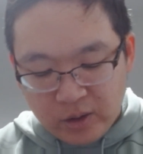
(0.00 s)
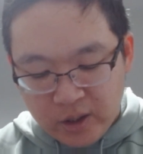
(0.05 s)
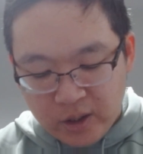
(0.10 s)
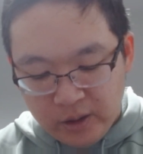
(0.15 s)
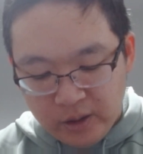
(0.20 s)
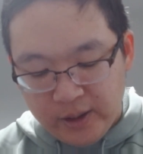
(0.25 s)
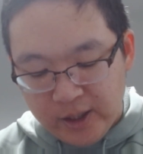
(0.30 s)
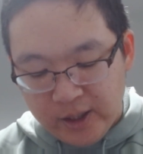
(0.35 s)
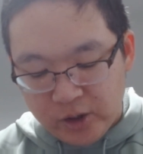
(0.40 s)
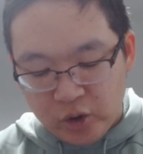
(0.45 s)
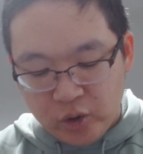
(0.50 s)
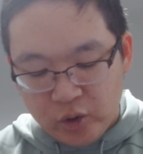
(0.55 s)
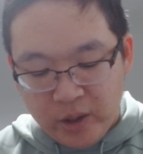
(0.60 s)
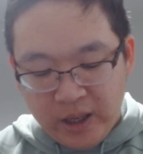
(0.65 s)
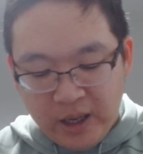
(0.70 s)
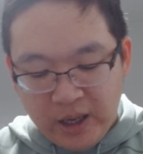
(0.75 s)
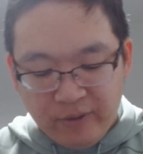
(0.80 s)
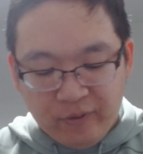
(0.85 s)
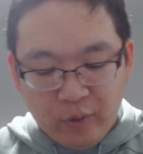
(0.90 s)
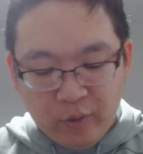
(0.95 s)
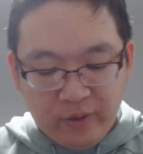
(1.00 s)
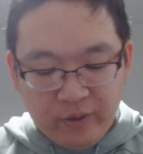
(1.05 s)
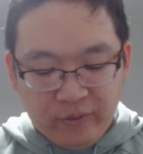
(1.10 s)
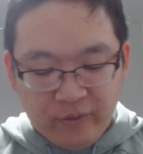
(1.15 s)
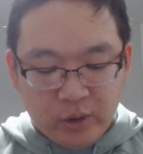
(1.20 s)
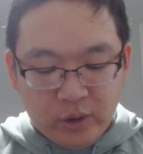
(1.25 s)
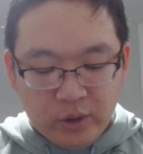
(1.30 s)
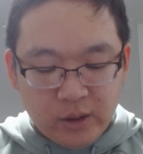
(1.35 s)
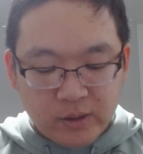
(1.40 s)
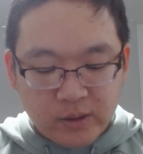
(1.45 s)
Currently, it's trading at
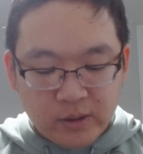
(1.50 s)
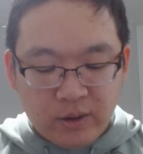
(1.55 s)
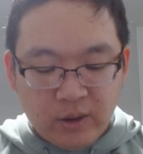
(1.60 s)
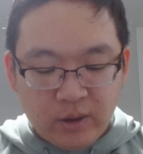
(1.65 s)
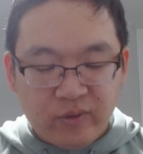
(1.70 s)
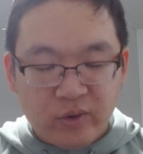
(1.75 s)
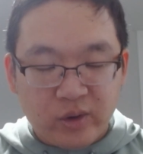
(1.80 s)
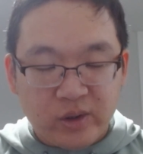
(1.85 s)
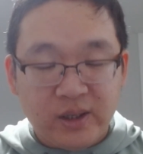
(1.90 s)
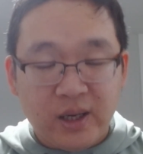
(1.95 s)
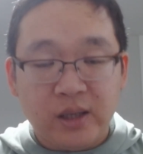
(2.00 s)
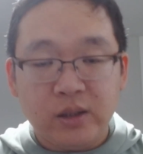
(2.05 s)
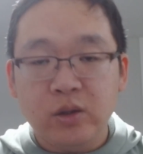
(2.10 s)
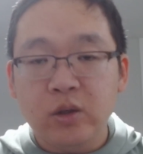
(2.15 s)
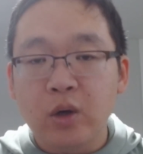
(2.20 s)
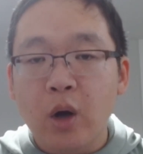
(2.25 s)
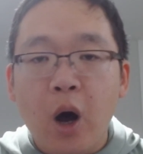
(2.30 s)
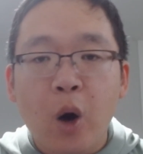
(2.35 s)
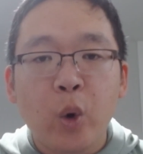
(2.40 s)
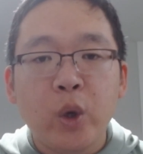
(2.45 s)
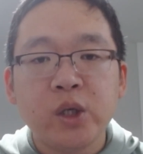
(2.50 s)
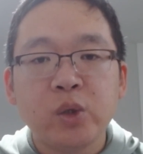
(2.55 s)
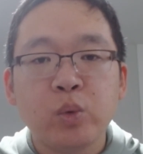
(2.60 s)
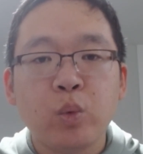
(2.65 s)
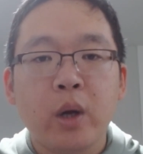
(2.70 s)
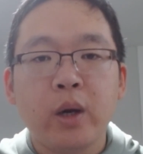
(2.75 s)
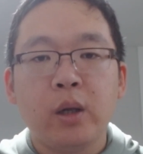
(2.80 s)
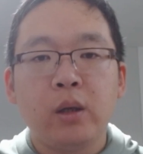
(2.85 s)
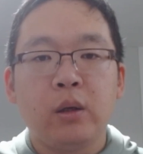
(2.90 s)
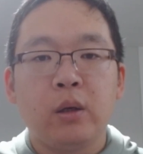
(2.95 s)
$44.34. You always
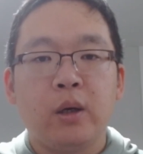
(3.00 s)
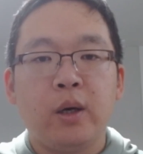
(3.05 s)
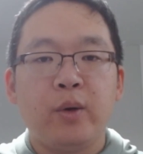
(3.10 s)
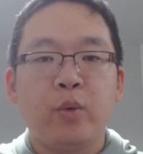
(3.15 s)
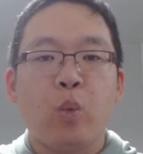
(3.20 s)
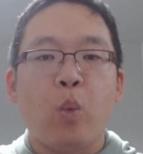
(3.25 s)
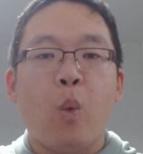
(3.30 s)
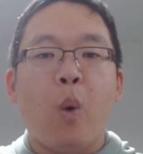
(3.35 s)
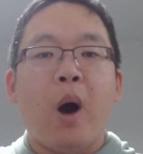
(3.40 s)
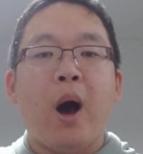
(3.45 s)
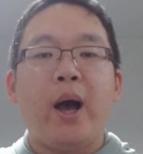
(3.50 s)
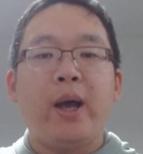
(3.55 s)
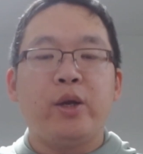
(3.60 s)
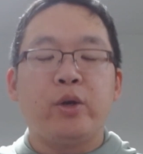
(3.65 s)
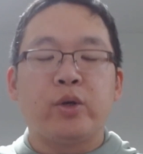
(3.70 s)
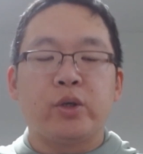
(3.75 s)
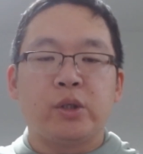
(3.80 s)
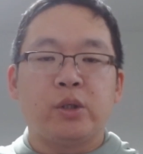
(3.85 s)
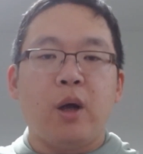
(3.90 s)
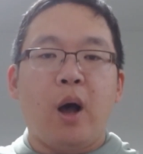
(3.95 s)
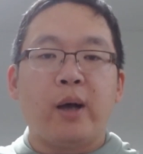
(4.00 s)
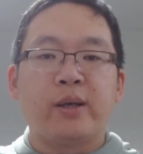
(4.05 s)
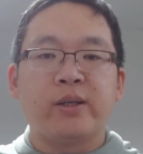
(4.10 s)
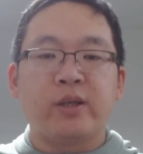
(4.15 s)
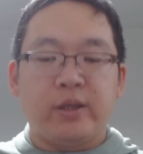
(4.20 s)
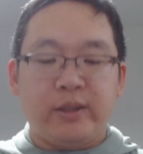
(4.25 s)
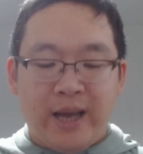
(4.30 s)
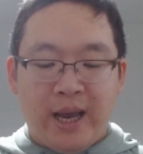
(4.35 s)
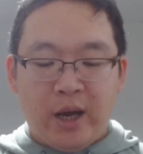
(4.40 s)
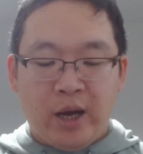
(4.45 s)
want to learn why your stocks
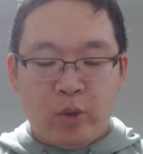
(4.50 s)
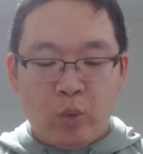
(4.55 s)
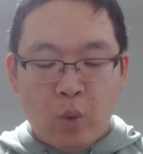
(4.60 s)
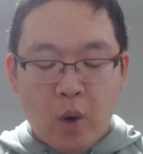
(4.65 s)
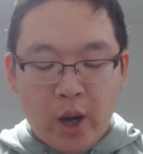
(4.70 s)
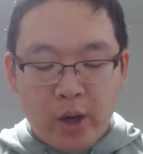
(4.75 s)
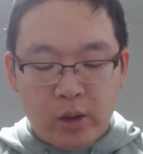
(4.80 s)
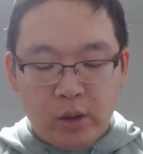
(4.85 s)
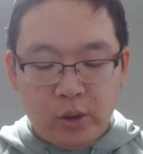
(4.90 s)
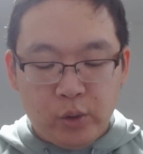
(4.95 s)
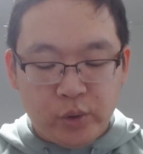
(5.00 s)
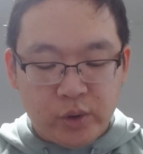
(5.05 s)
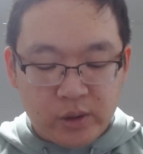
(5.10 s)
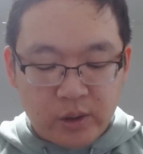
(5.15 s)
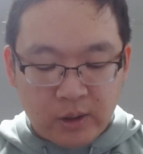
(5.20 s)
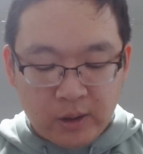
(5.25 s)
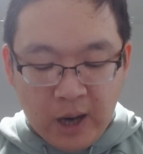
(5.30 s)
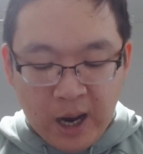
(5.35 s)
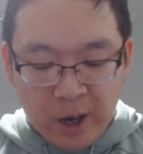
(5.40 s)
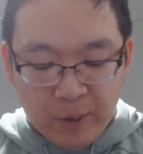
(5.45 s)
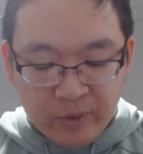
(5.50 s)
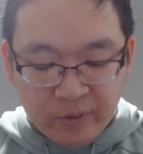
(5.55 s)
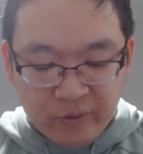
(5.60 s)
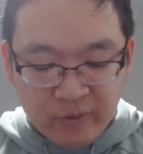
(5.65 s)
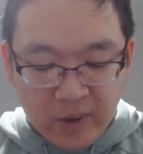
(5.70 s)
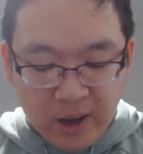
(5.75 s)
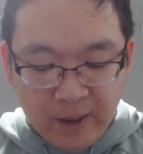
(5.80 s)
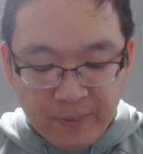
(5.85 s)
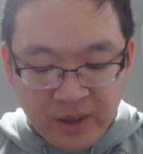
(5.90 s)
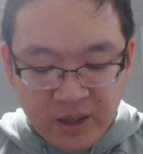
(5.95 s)
are down, why your losers are
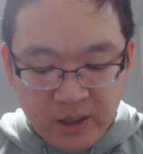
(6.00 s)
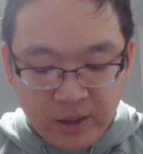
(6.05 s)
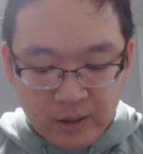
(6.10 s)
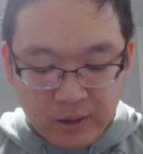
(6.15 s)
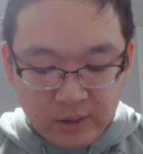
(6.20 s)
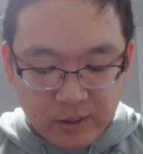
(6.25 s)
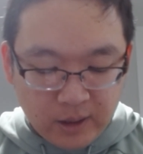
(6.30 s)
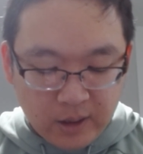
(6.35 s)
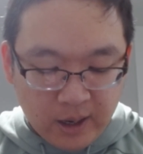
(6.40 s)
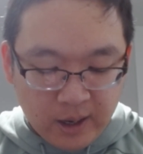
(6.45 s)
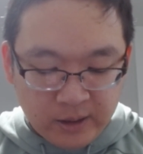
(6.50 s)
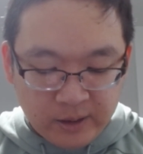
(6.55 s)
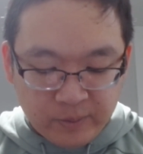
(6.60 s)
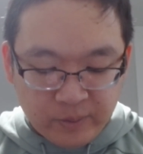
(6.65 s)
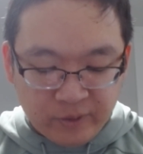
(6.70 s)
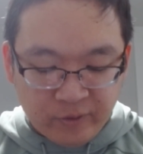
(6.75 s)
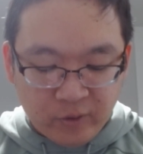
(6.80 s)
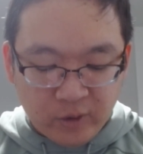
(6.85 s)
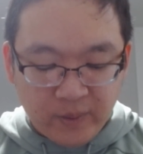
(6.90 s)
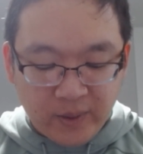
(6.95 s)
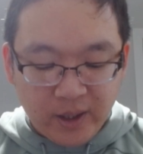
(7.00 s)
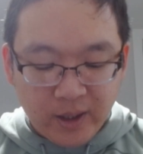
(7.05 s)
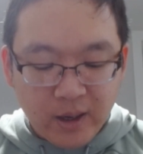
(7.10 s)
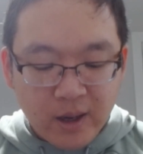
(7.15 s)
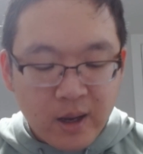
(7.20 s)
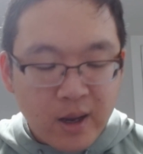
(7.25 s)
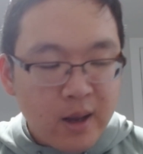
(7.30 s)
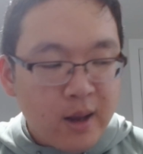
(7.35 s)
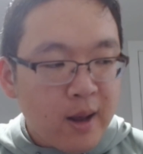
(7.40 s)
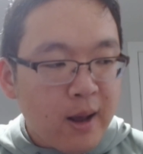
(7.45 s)
being underperforming.
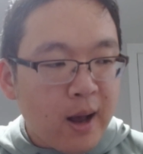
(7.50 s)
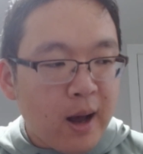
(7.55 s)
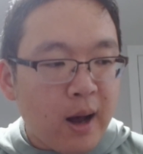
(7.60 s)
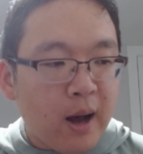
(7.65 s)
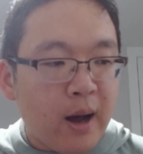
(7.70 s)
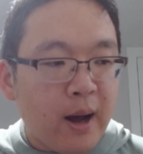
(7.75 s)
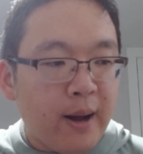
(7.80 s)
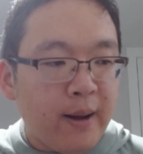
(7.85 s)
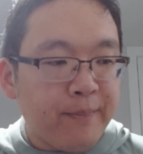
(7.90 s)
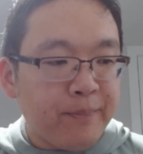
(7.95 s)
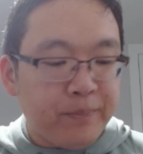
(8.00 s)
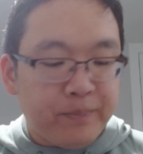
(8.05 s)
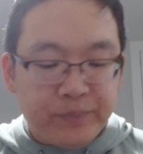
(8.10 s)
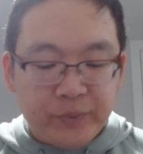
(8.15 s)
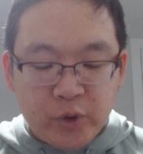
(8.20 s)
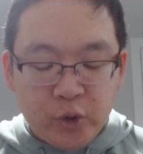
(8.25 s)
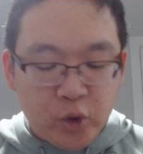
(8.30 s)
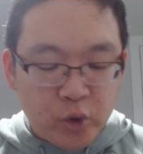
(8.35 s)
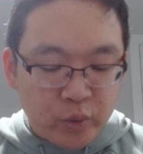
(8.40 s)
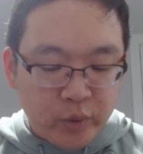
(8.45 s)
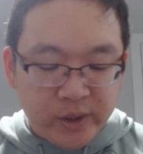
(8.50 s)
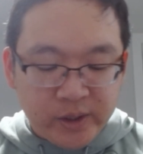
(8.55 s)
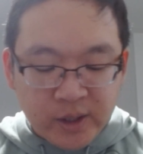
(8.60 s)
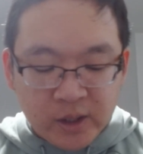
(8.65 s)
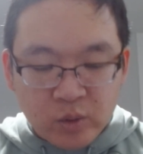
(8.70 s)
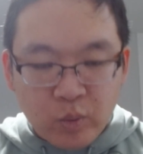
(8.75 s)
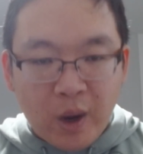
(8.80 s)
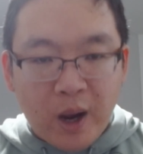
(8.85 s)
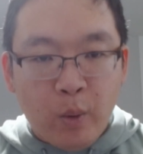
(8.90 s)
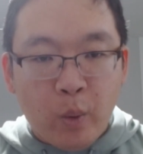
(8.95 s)
Two
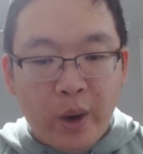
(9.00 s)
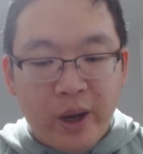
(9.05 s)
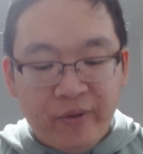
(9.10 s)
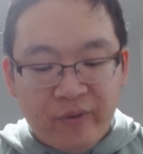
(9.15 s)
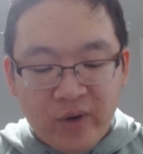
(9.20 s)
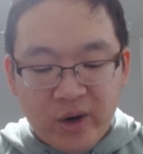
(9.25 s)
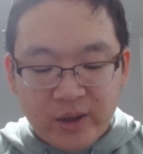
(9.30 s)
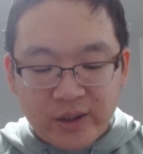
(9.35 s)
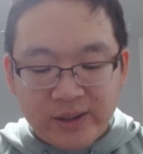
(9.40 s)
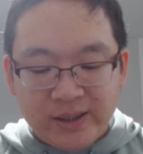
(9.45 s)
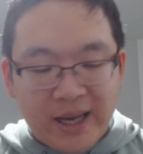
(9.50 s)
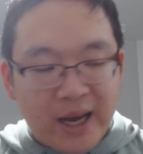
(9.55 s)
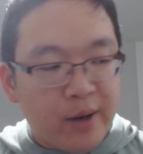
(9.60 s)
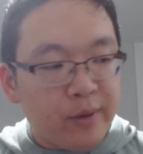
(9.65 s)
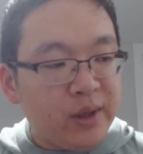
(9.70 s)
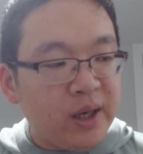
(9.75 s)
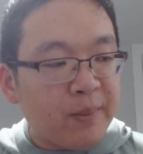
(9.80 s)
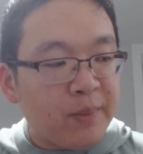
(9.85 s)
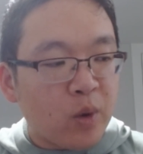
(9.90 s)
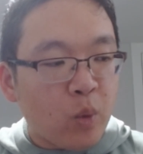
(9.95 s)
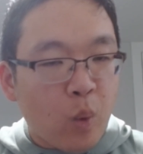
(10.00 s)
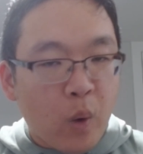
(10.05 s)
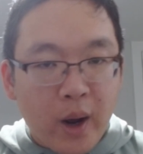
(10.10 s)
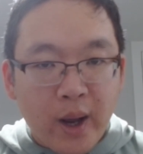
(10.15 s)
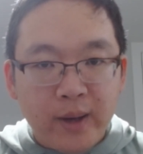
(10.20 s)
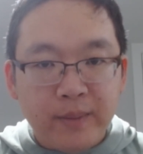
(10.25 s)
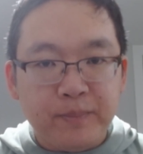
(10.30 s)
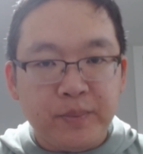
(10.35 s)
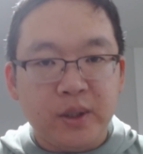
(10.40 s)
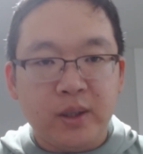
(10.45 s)
reasons why Wayfair is down. Number
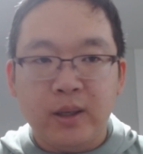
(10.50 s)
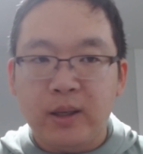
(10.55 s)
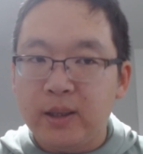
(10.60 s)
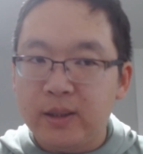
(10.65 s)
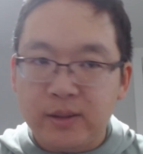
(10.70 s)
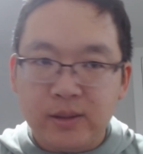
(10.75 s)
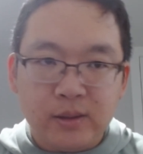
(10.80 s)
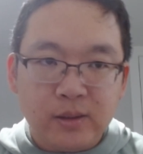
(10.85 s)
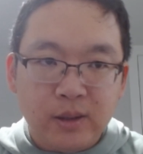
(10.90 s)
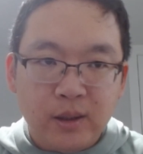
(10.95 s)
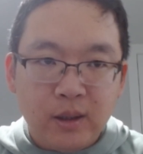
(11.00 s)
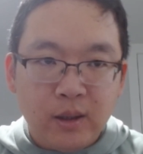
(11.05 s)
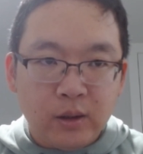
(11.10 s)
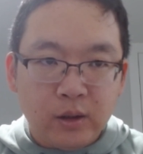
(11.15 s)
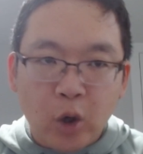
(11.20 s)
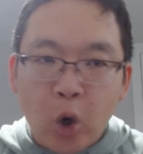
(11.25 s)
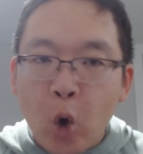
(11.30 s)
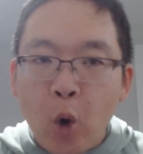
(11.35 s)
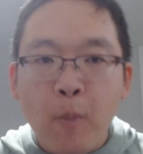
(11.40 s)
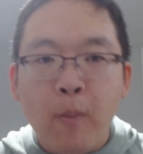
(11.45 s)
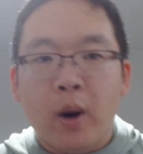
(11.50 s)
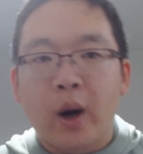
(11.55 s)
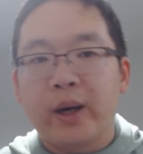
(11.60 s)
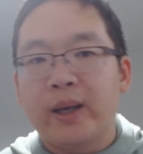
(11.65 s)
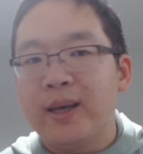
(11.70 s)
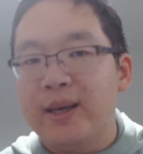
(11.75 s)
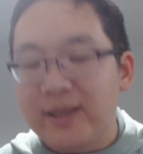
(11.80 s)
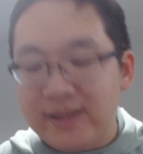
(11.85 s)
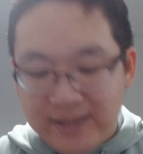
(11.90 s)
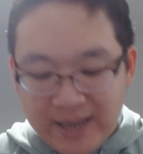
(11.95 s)
one, because the whole
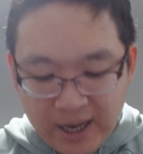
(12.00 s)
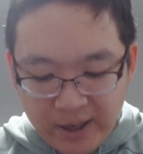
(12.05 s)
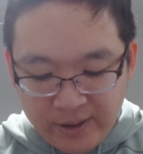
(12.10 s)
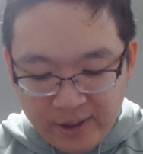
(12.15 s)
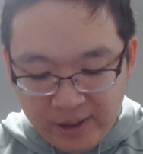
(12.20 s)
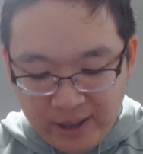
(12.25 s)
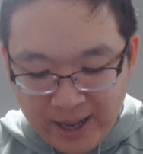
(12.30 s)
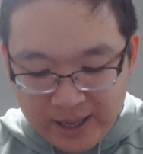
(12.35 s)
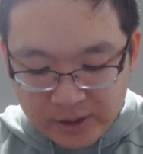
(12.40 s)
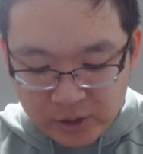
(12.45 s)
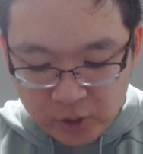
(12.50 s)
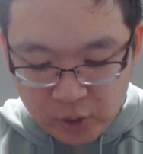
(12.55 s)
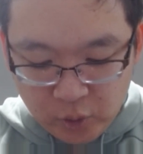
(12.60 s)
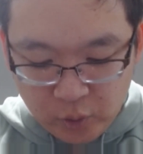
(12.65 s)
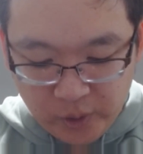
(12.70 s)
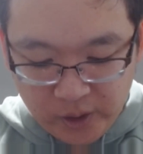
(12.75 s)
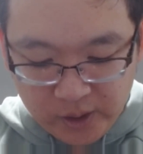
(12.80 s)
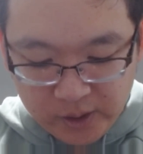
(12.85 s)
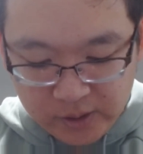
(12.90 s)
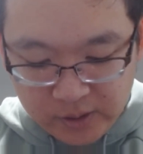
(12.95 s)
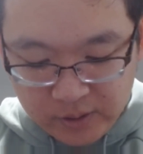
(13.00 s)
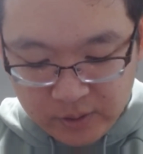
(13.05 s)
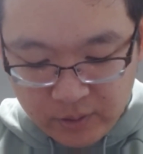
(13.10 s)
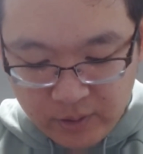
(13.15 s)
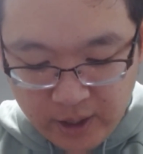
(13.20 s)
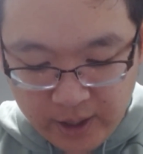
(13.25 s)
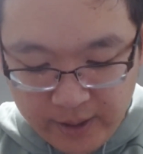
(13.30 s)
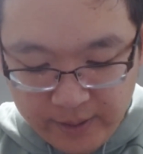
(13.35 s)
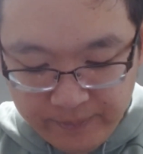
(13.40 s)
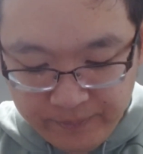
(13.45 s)
market is down in the last 2 weeks,
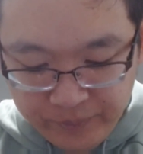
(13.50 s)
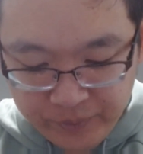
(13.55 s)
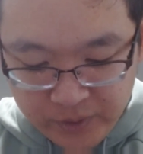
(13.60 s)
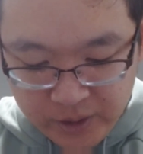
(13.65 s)
right?